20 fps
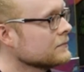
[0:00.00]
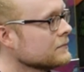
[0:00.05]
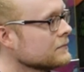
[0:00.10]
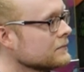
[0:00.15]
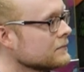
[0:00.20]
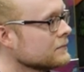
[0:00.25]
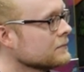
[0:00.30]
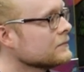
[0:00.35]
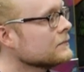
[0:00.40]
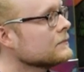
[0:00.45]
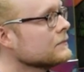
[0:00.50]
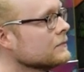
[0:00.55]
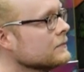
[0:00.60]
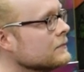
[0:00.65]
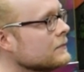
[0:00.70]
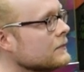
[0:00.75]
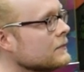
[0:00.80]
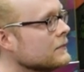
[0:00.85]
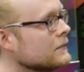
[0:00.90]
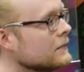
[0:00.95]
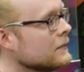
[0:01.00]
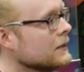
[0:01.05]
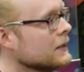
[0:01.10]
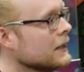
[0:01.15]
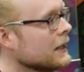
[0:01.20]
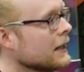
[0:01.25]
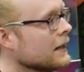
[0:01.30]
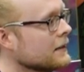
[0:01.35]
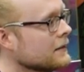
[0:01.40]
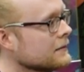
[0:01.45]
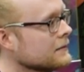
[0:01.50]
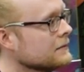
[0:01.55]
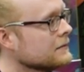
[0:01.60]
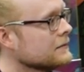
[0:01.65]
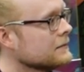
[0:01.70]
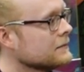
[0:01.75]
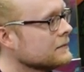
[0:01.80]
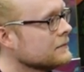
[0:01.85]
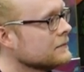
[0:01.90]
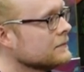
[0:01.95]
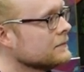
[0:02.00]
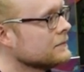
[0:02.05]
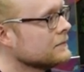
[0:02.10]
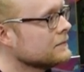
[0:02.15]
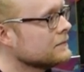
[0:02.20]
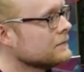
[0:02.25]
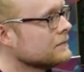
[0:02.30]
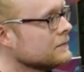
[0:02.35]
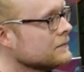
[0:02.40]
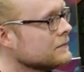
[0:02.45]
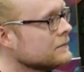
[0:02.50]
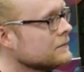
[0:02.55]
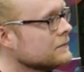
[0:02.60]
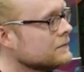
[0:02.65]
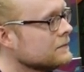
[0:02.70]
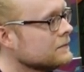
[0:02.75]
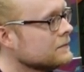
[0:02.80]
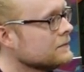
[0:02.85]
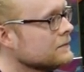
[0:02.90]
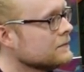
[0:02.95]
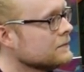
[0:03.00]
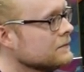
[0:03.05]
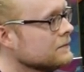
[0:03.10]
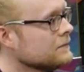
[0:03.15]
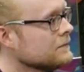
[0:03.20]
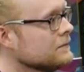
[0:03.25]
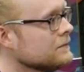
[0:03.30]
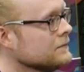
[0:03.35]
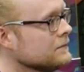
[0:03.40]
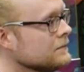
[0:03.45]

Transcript: [no speech]